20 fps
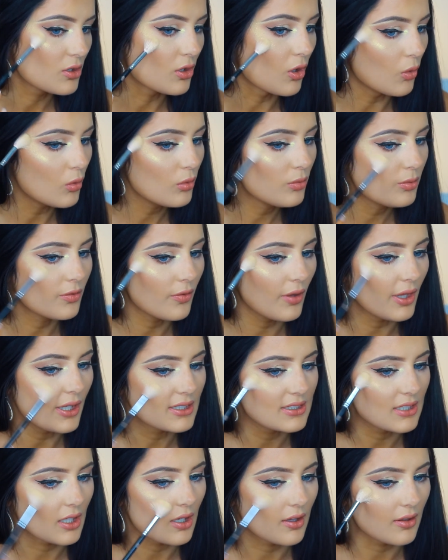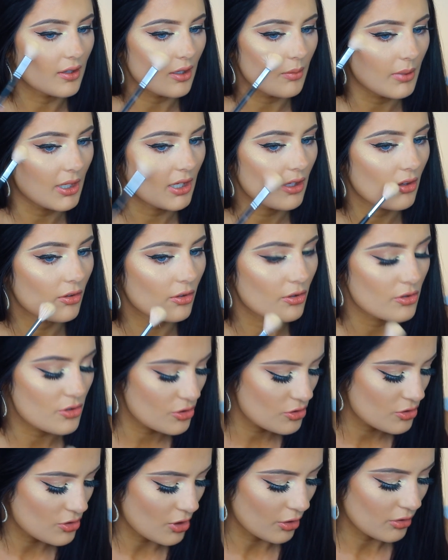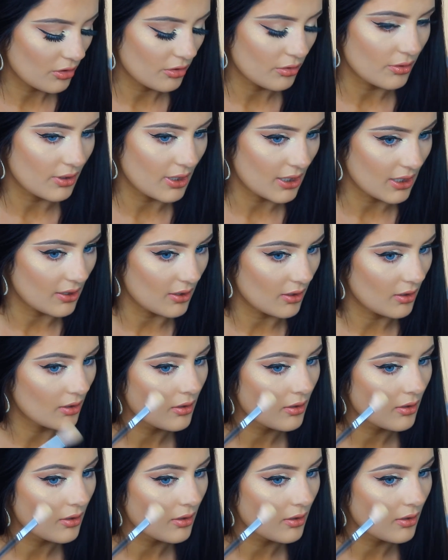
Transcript: gold flakes in it that make it look so unique.